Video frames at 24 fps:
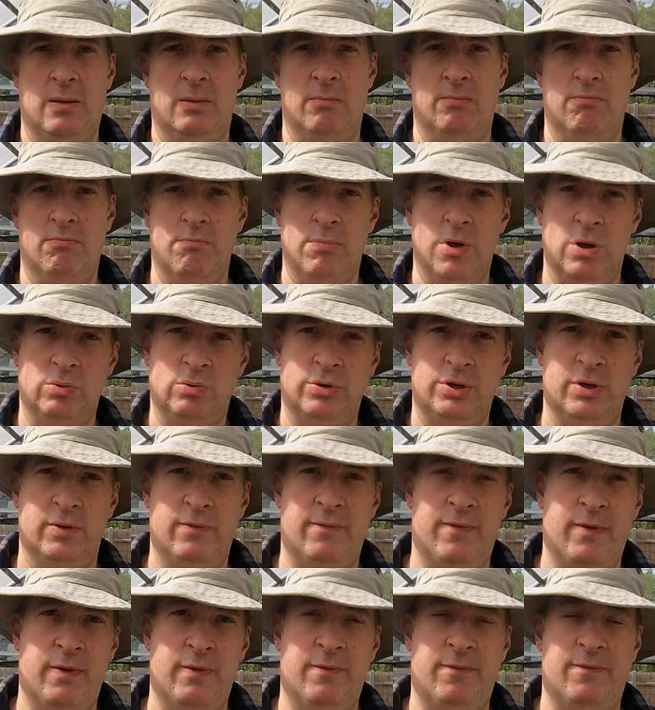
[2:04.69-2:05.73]
most
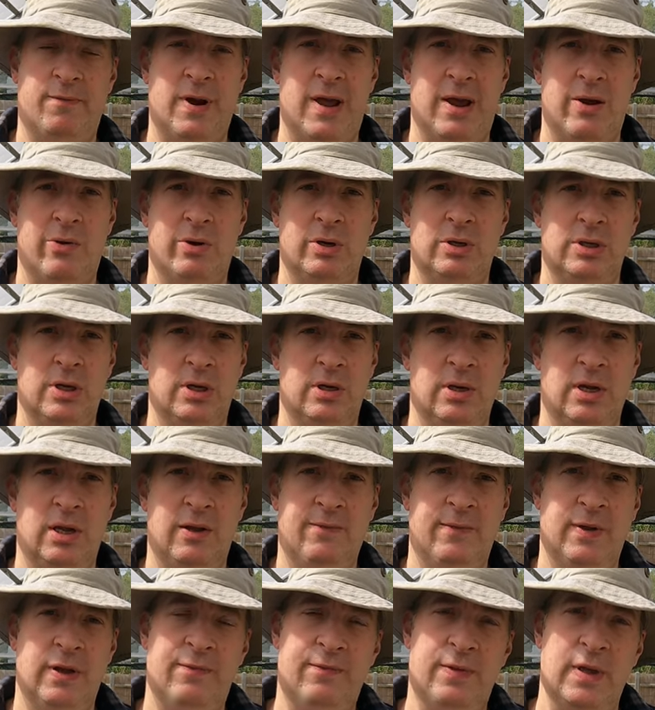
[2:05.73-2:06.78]
of the flowers, and
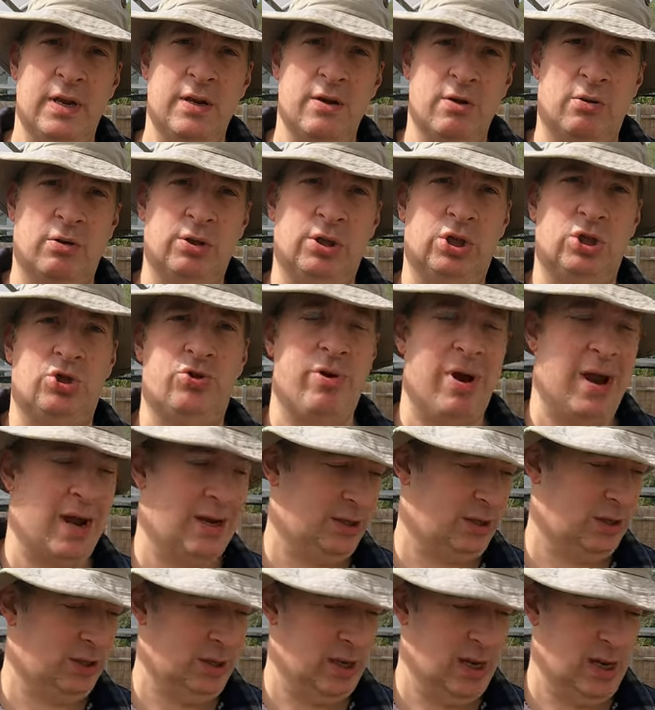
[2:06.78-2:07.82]
if, if they're not
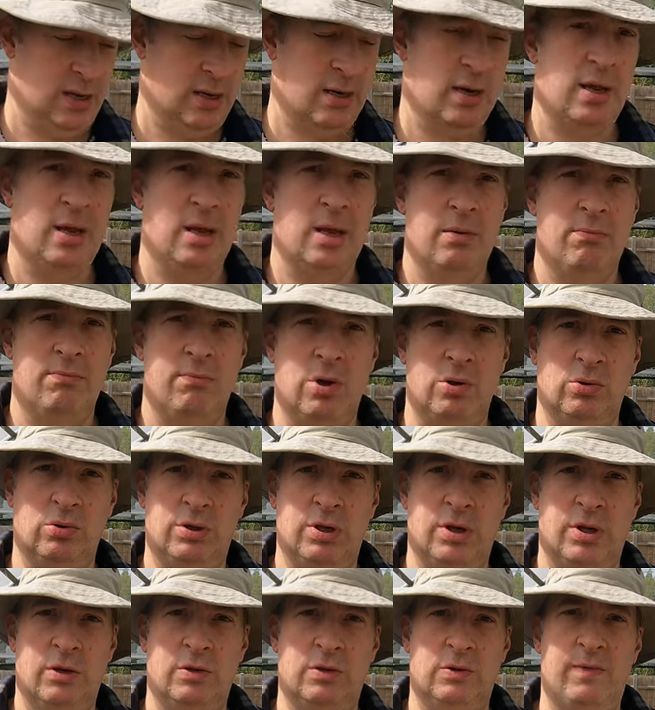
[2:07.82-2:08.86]
stressed, then most
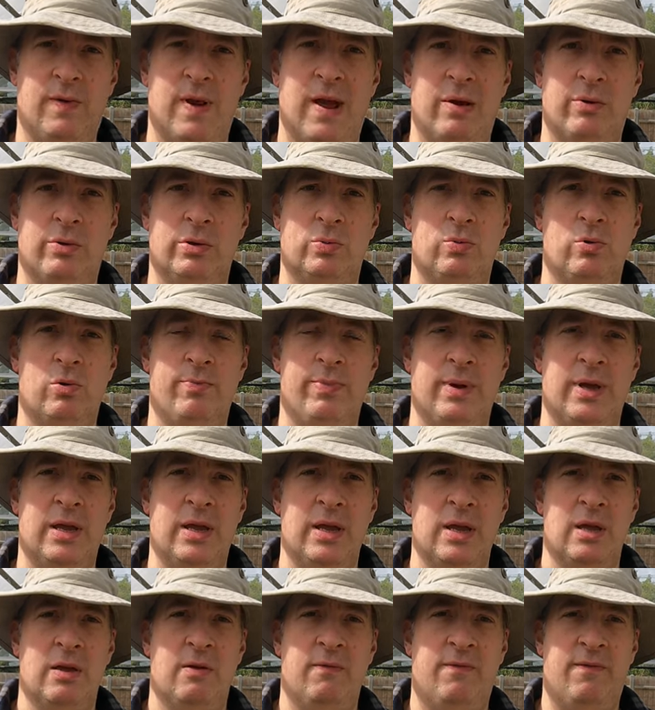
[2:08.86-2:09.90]
of those flowers will be
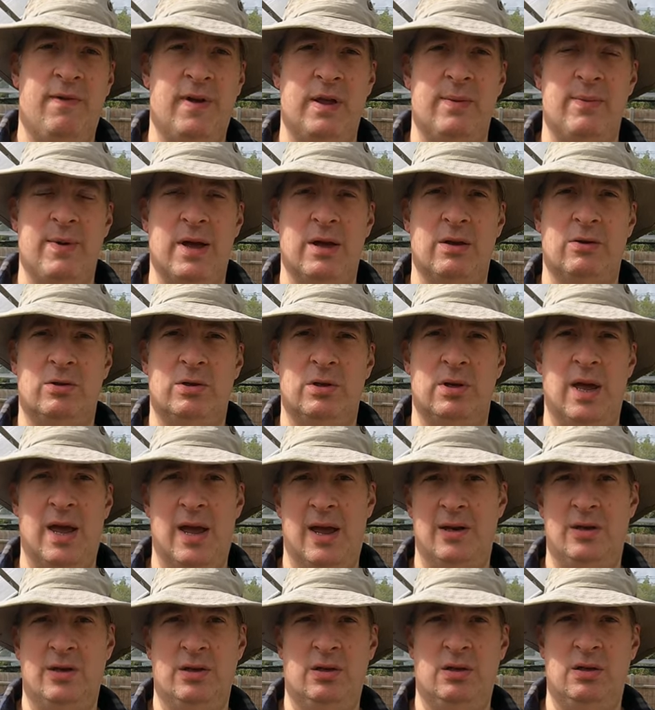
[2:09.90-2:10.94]
females
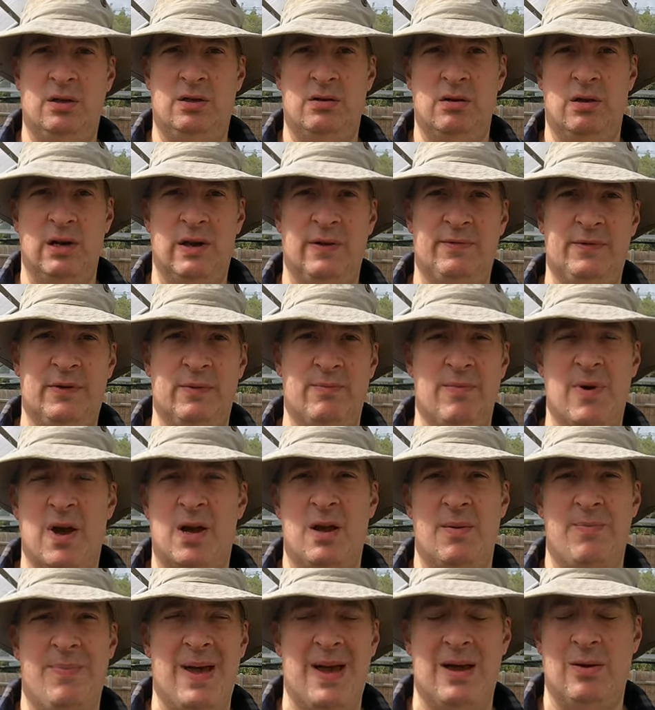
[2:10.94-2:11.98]
and you don't have to
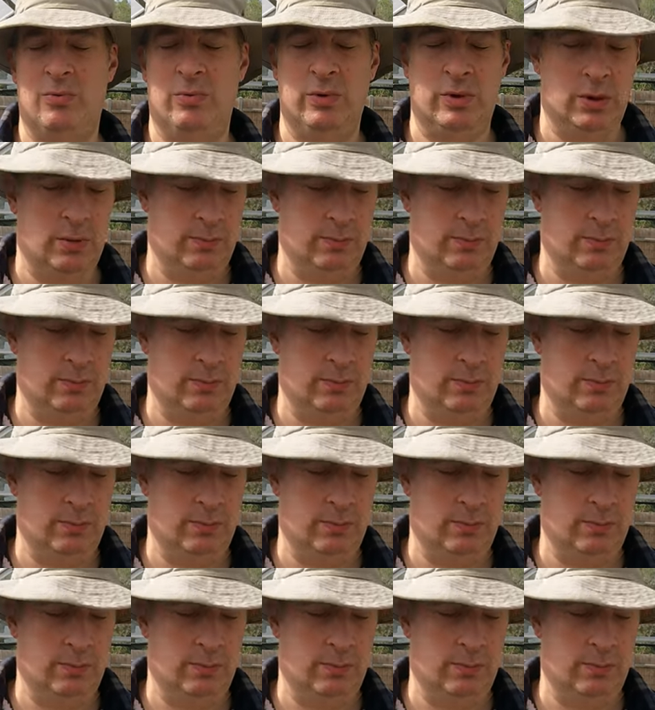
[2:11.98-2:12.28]
muck about with